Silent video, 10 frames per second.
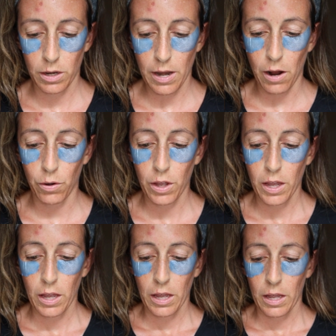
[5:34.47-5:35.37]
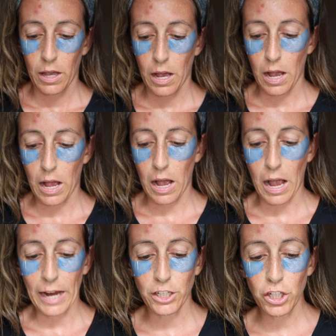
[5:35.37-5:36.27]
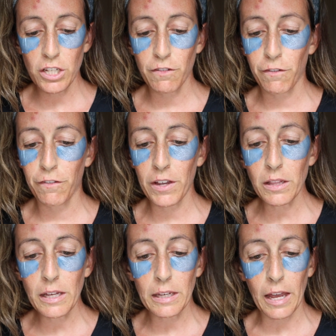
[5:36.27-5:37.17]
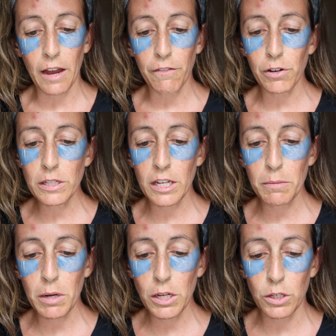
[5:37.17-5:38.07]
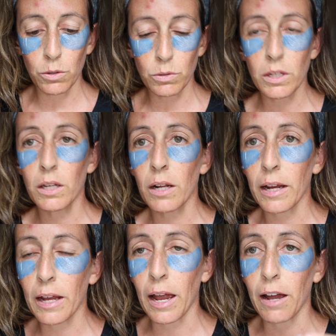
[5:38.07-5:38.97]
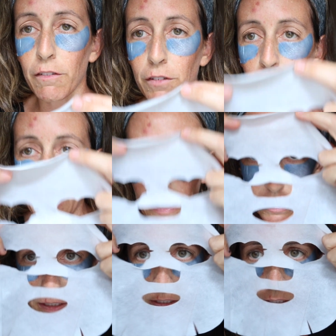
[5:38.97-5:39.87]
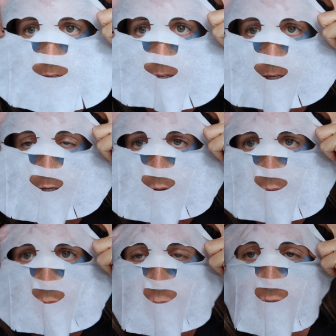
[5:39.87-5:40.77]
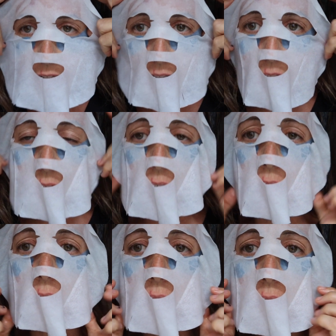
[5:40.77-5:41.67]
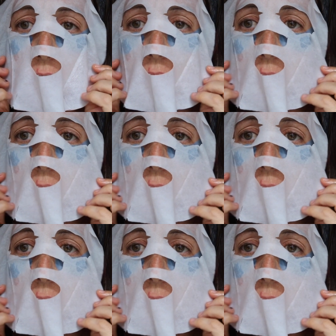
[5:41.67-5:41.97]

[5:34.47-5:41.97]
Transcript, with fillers: Now, I just feel like every time I use it, I have nice, bright skin,